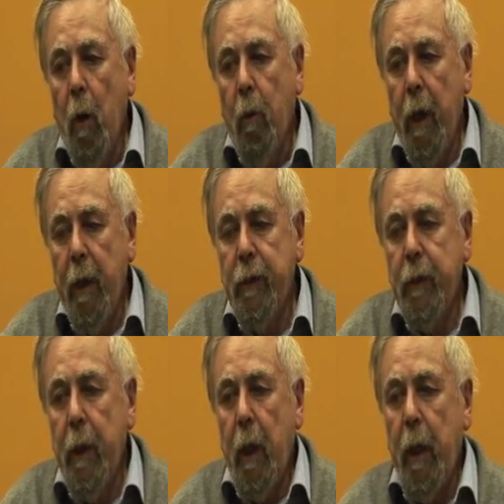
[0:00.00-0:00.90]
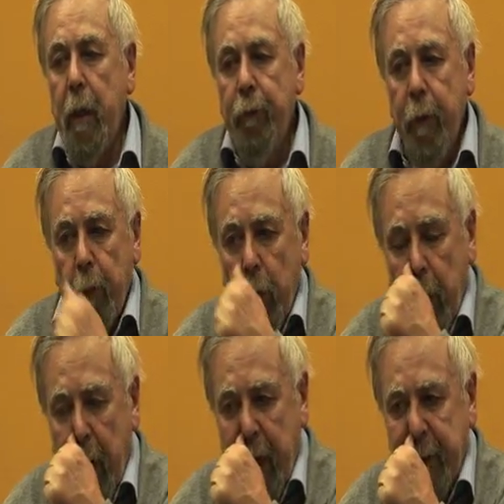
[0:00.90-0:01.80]
Whereas if he
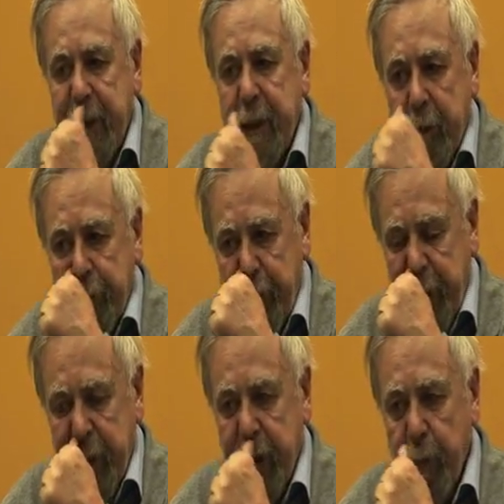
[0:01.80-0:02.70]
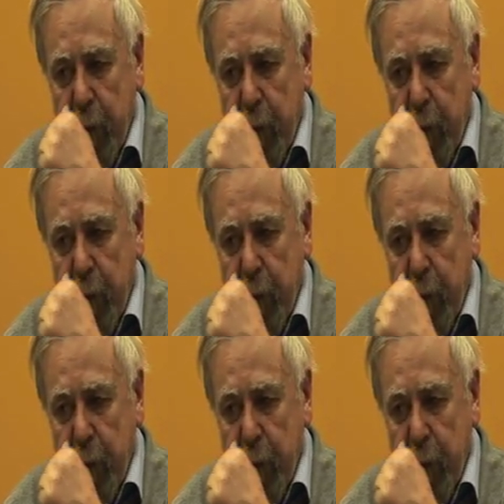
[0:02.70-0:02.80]
were editing Freedom,